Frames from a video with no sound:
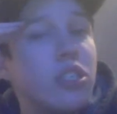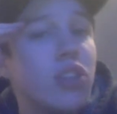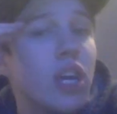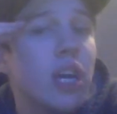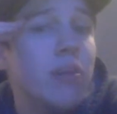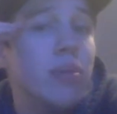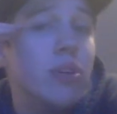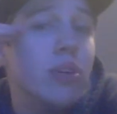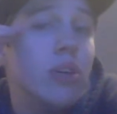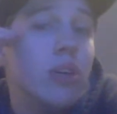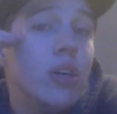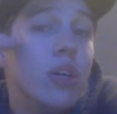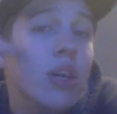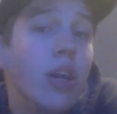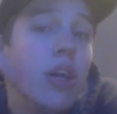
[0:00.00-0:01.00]
tribal.
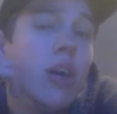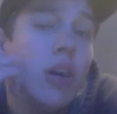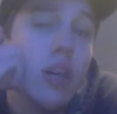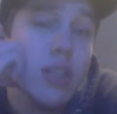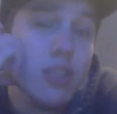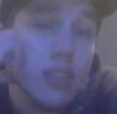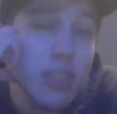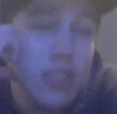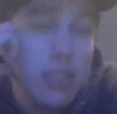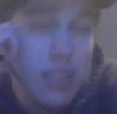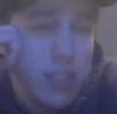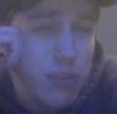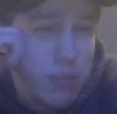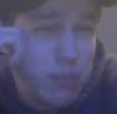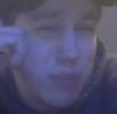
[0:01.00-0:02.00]
And
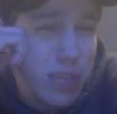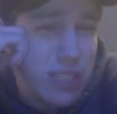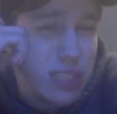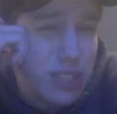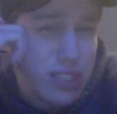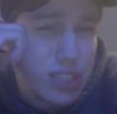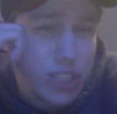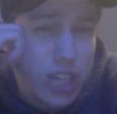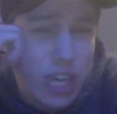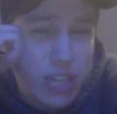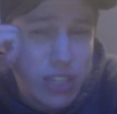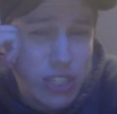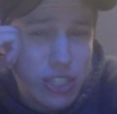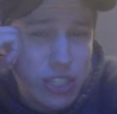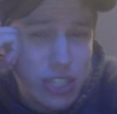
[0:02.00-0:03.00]
honestly, based on the
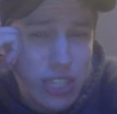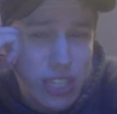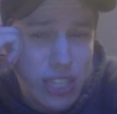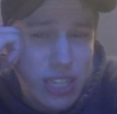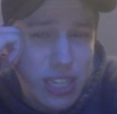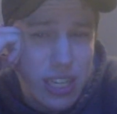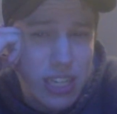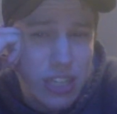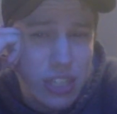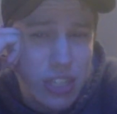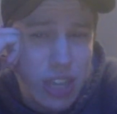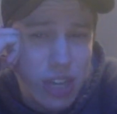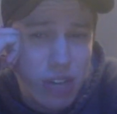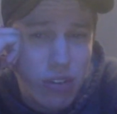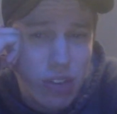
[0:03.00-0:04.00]
challenge today and just
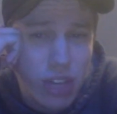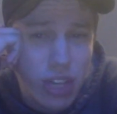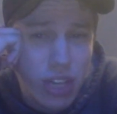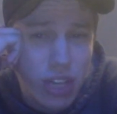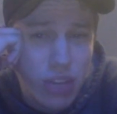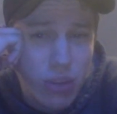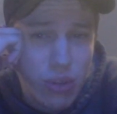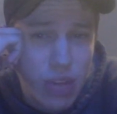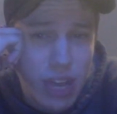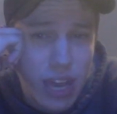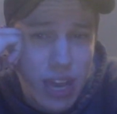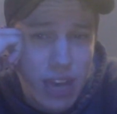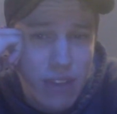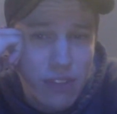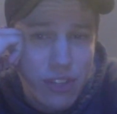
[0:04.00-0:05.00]
kind of looking at who they
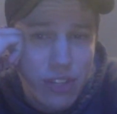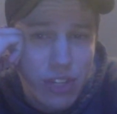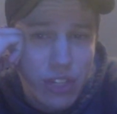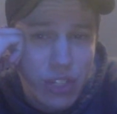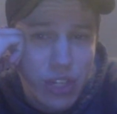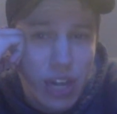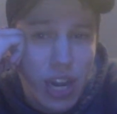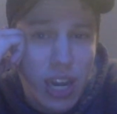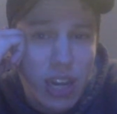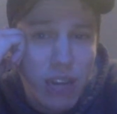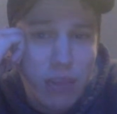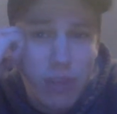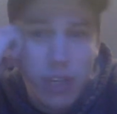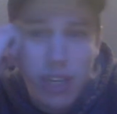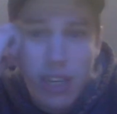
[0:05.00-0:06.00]
have on their
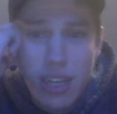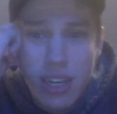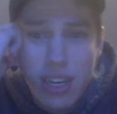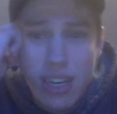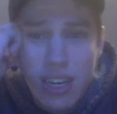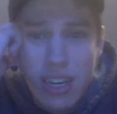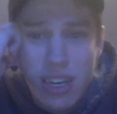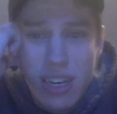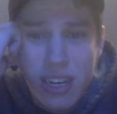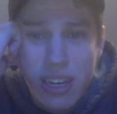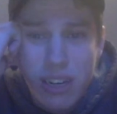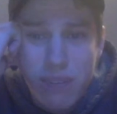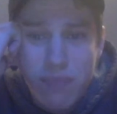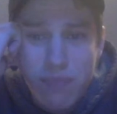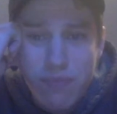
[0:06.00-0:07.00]
tribe,
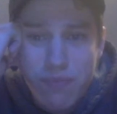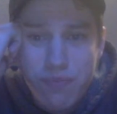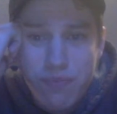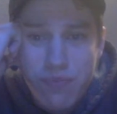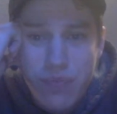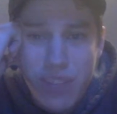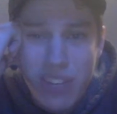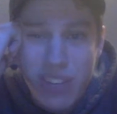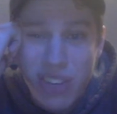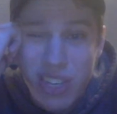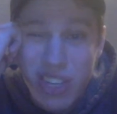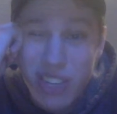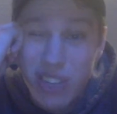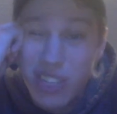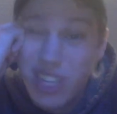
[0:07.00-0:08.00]
and
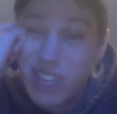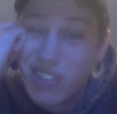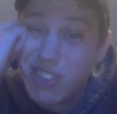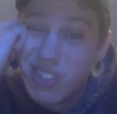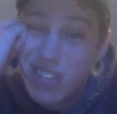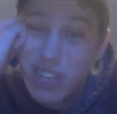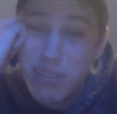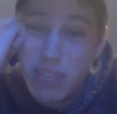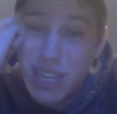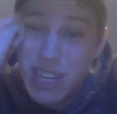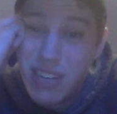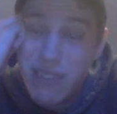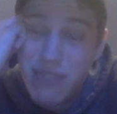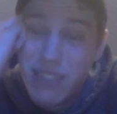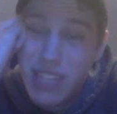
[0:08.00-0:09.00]
looking at who the other tribes
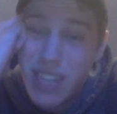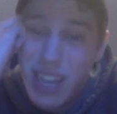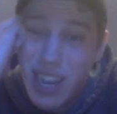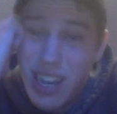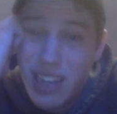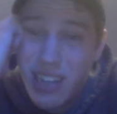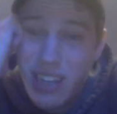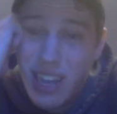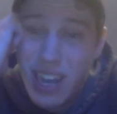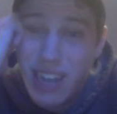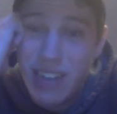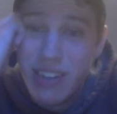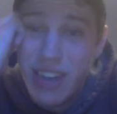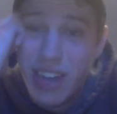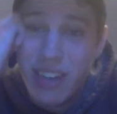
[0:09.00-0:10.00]
have, yeah,
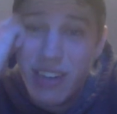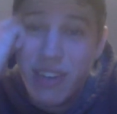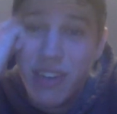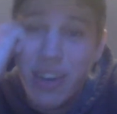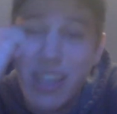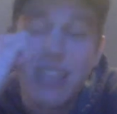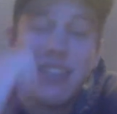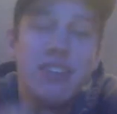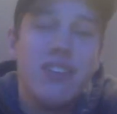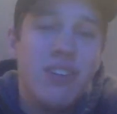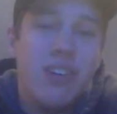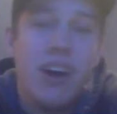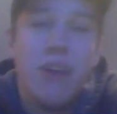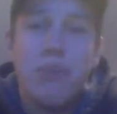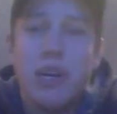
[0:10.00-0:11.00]
I don't like
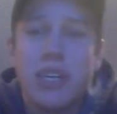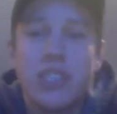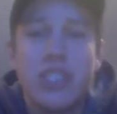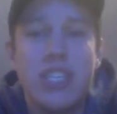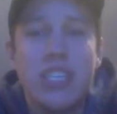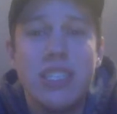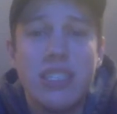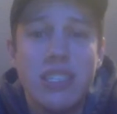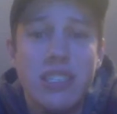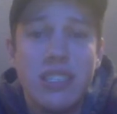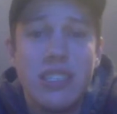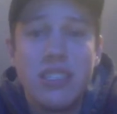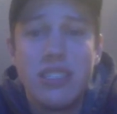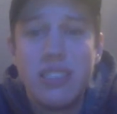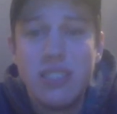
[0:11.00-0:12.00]
Lombok's
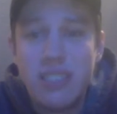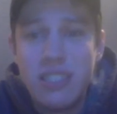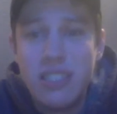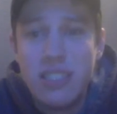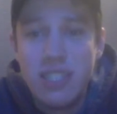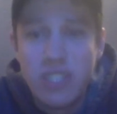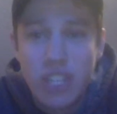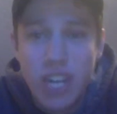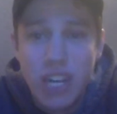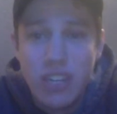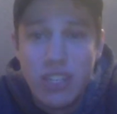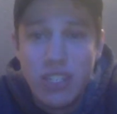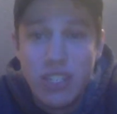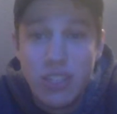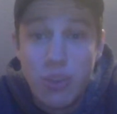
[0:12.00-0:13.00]
chances in this
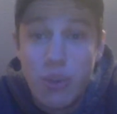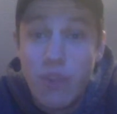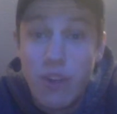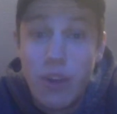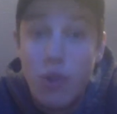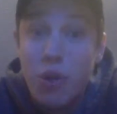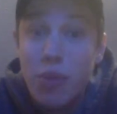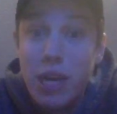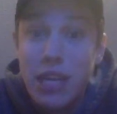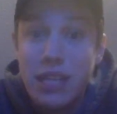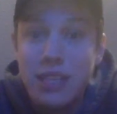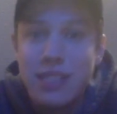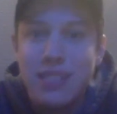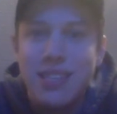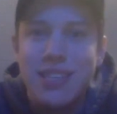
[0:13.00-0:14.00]
challenge. So we very well might
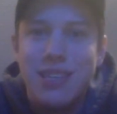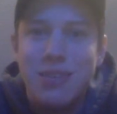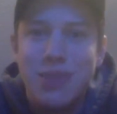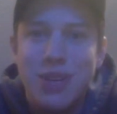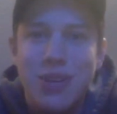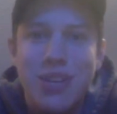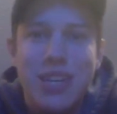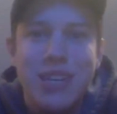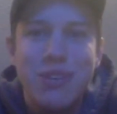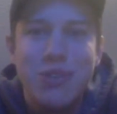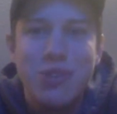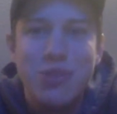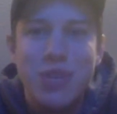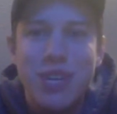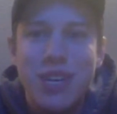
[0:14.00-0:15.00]
get to see them go again,
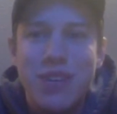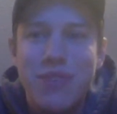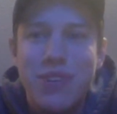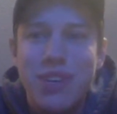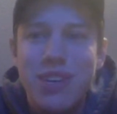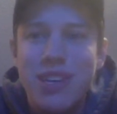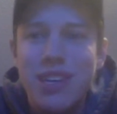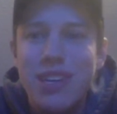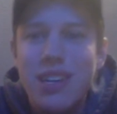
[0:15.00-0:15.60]
which would be kind of fun.